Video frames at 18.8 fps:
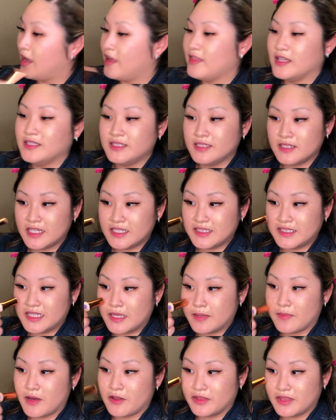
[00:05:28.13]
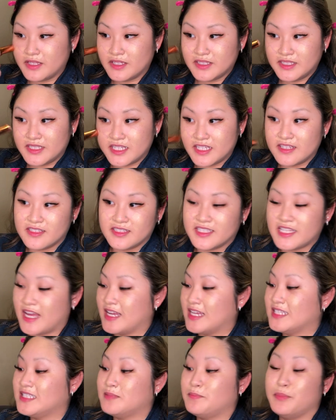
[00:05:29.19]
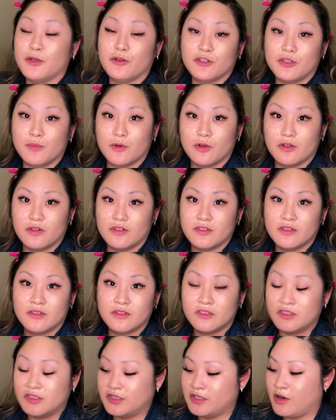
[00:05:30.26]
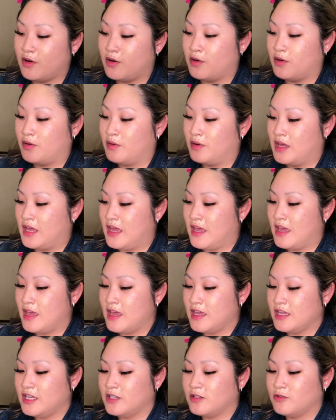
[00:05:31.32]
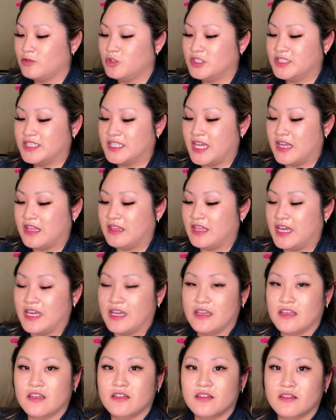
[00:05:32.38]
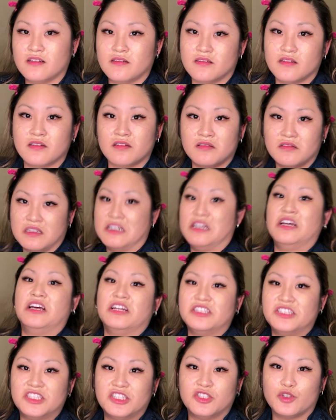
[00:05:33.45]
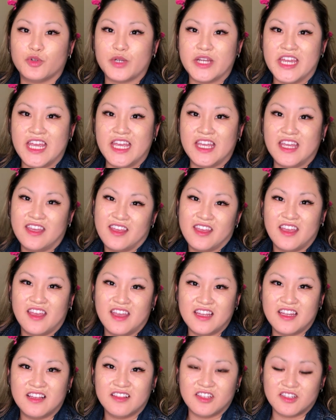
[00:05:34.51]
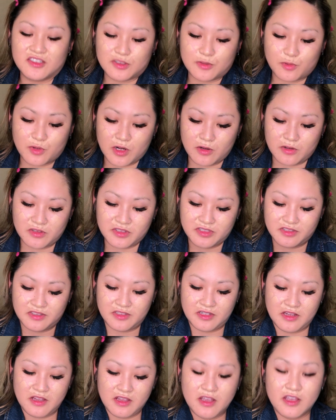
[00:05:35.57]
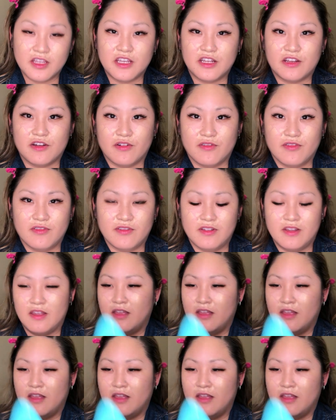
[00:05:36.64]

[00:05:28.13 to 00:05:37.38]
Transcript: And that's the nice thing about this is that it's buildable. So you don't just get like a streak and it looks gross, you know.